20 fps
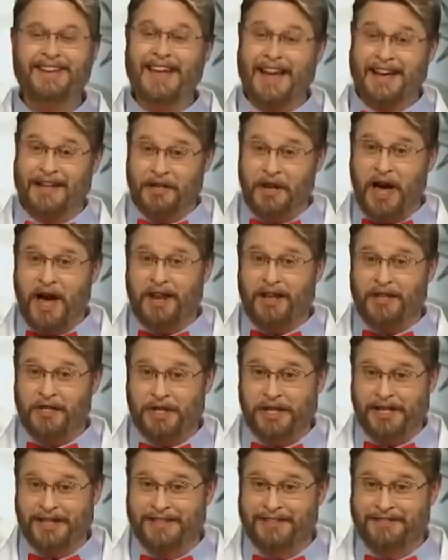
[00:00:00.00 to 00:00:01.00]

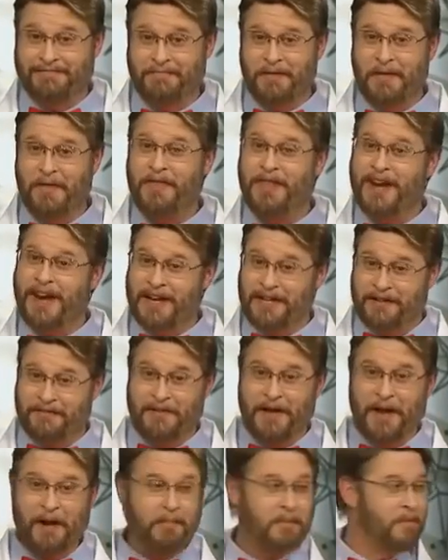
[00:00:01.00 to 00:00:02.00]
Technology that I
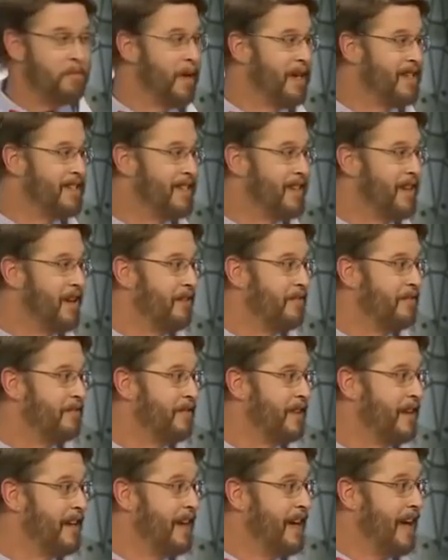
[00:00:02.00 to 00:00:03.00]
developed
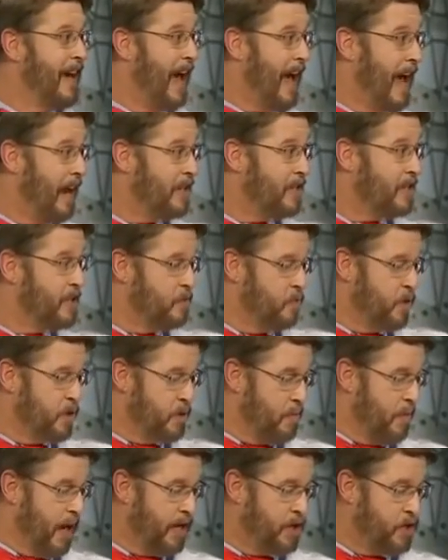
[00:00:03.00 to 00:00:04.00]
myself. Allison,
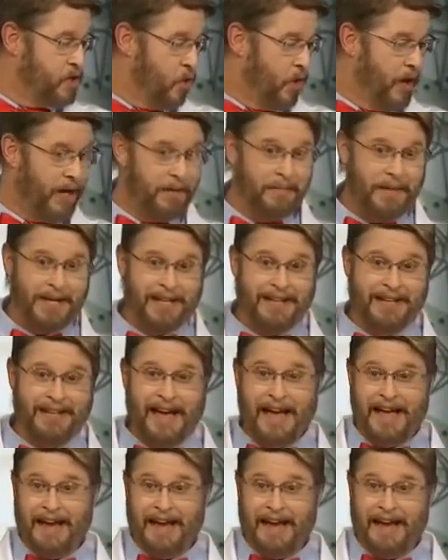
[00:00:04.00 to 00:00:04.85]
would you mind joining me?